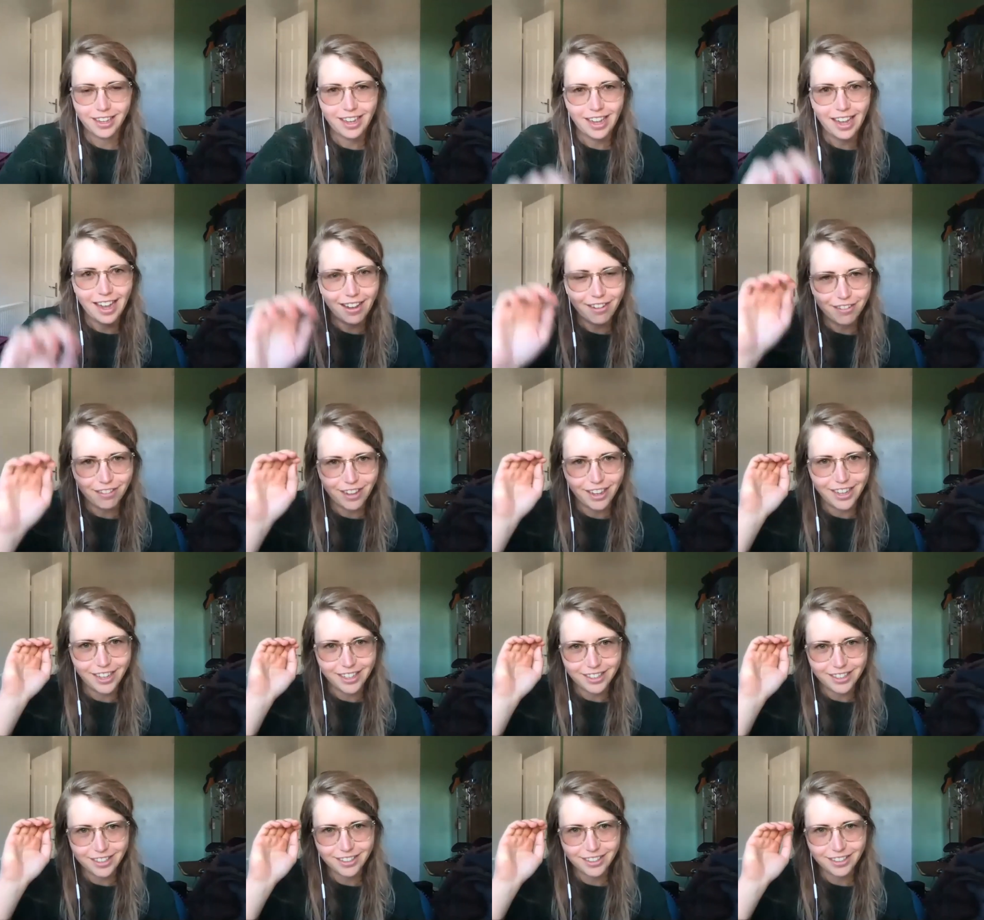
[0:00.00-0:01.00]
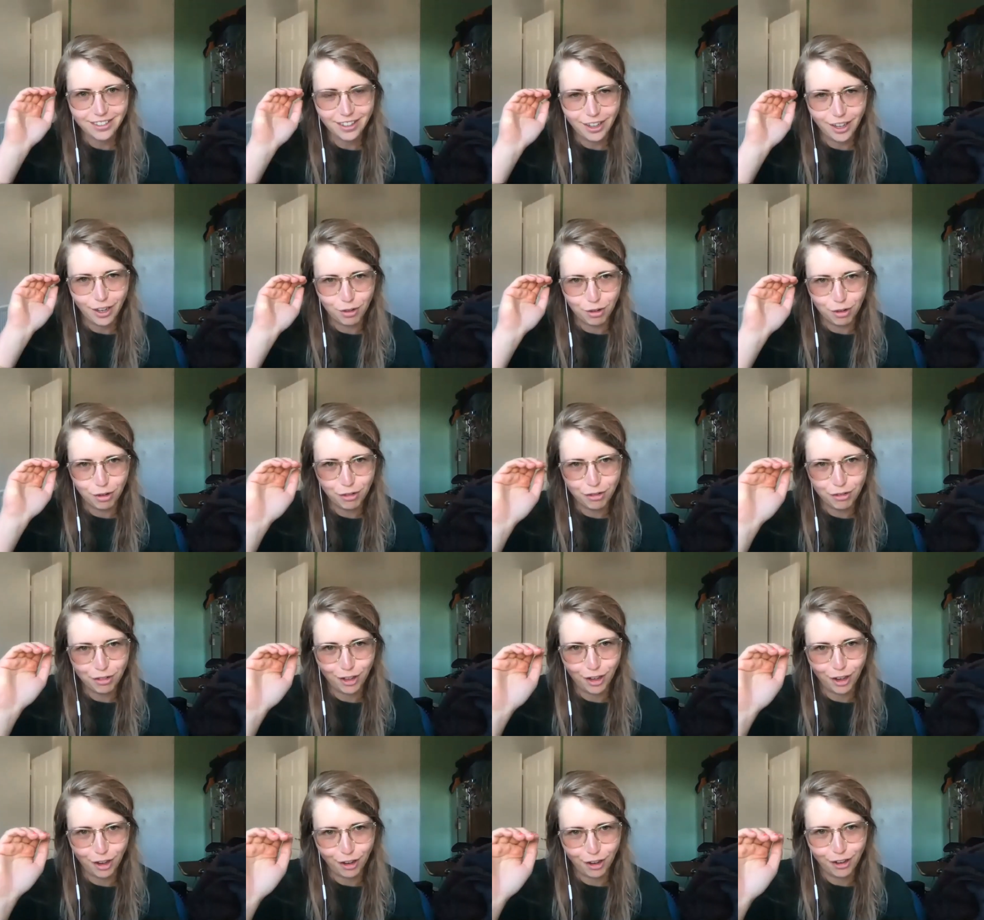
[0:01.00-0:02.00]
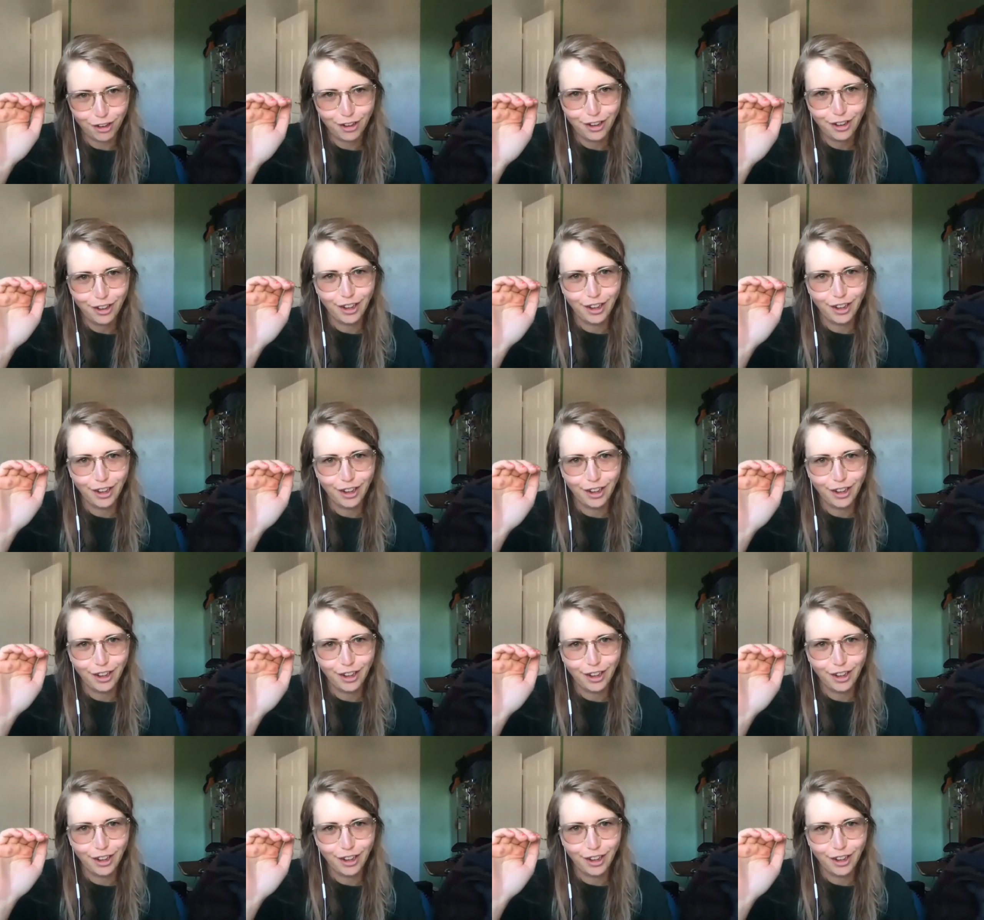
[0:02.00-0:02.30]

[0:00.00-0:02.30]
cafes an awful lot.